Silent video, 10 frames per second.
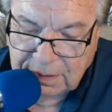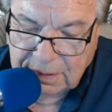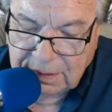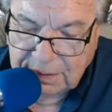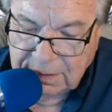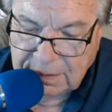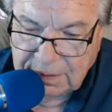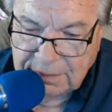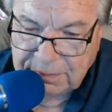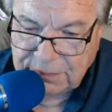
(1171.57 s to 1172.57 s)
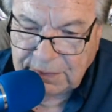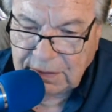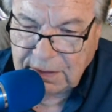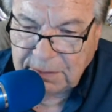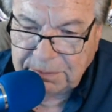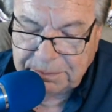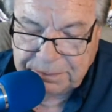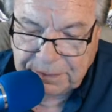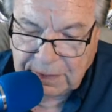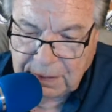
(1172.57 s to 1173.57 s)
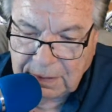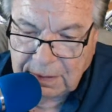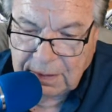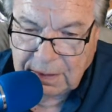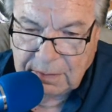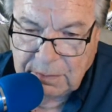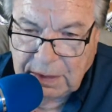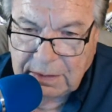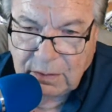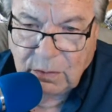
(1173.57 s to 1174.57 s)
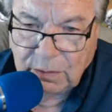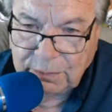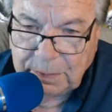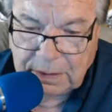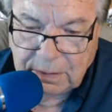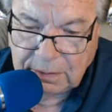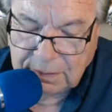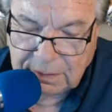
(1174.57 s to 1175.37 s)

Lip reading: and seal up and make the horsepower.